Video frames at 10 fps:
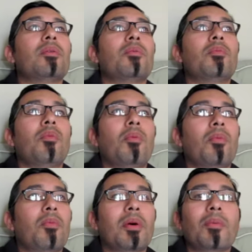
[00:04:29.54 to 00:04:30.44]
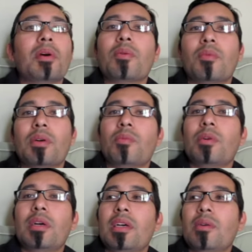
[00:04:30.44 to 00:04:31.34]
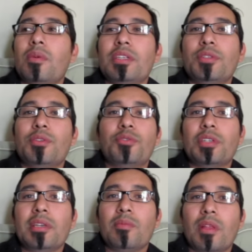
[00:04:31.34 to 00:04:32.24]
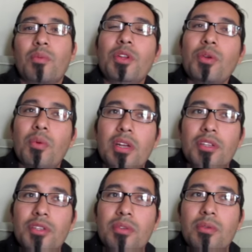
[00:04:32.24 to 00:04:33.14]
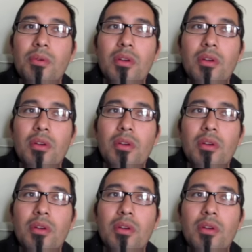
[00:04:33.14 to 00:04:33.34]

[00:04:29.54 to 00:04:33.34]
What what what what what is your dream? Like, what do you want to do?